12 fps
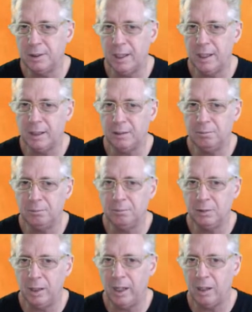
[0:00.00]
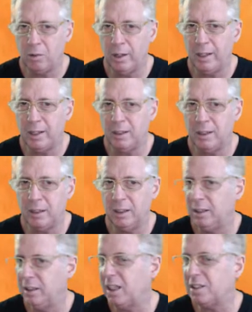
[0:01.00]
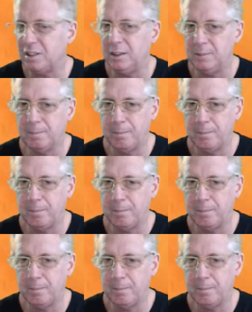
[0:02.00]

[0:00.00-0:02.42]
that are quite nasty.